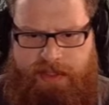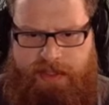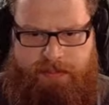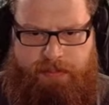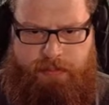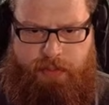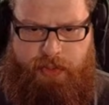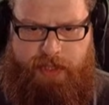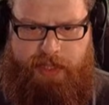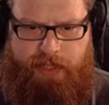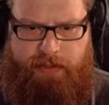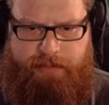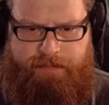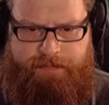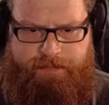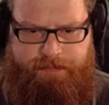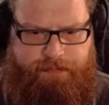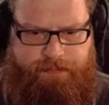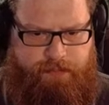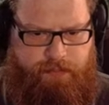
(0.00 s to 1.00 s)
boy out.
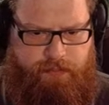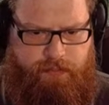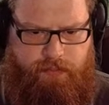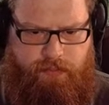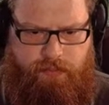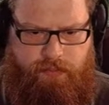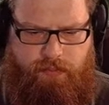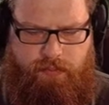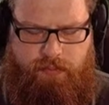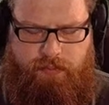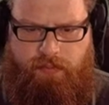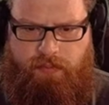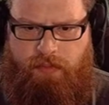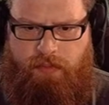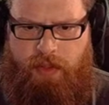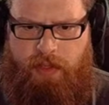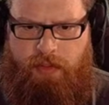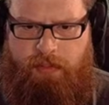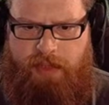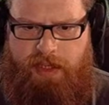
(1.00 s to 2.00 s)

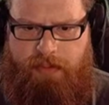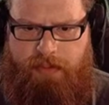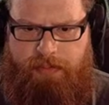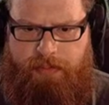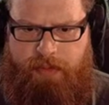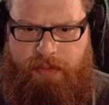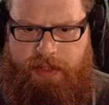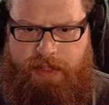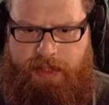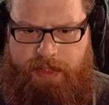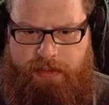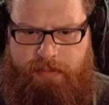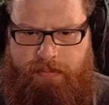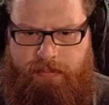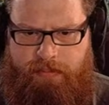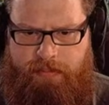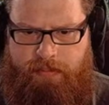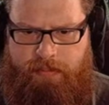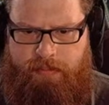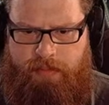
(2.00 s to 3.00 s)
And we're going to put
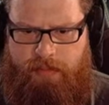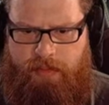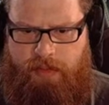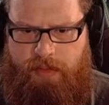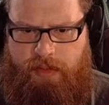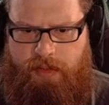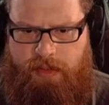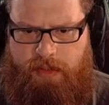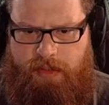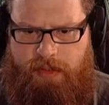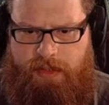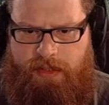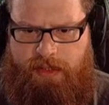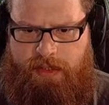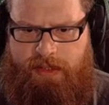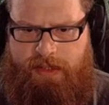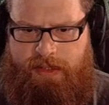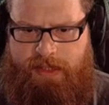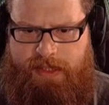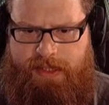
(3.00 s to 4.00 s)
him
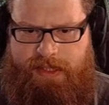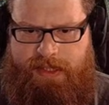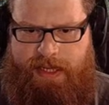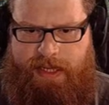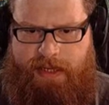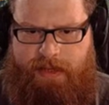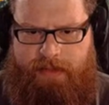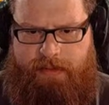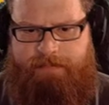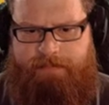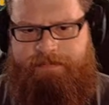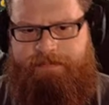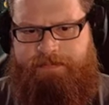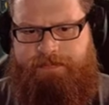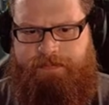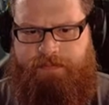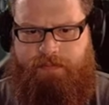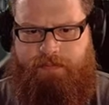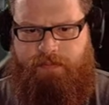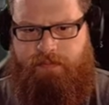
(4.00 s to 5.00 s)
there.
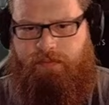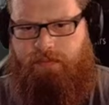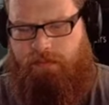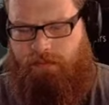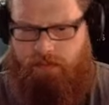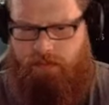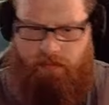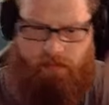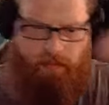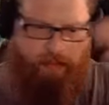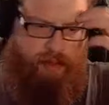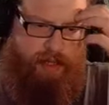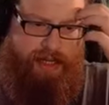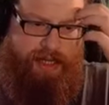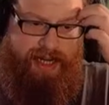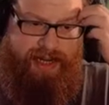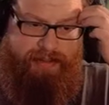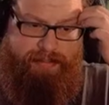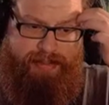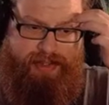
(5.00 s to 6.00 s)
And
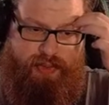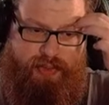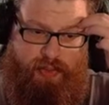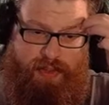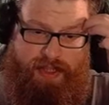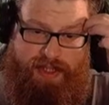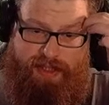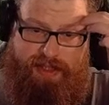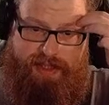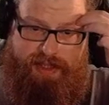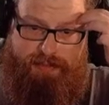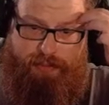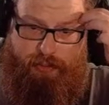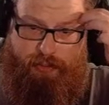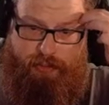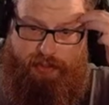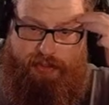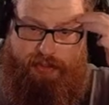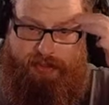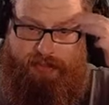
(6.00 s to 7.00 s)
then in between these
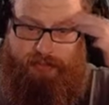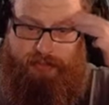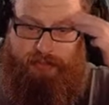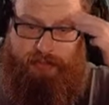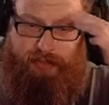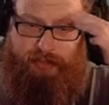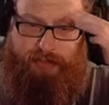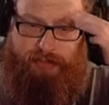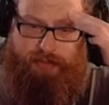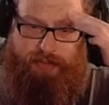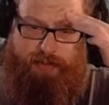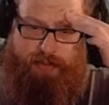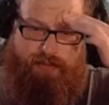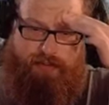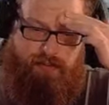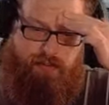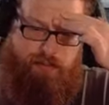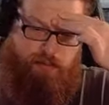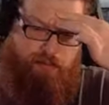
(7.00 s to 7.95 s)
boys, what we'll do